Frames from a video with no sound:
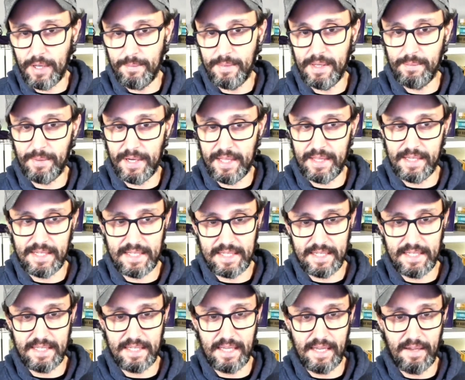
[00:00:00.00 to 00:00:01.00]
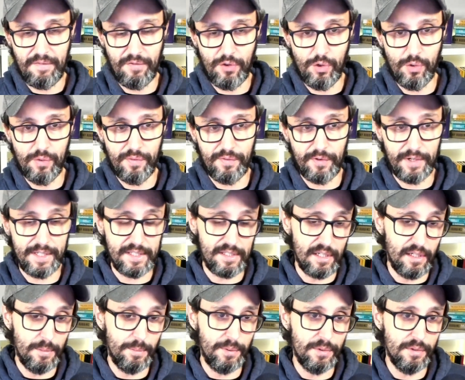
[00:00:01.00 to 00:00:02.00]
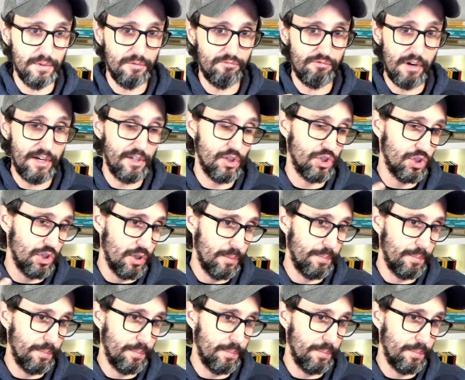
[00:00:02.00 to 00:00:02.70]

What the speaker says: But what I mean by this is if you, for example,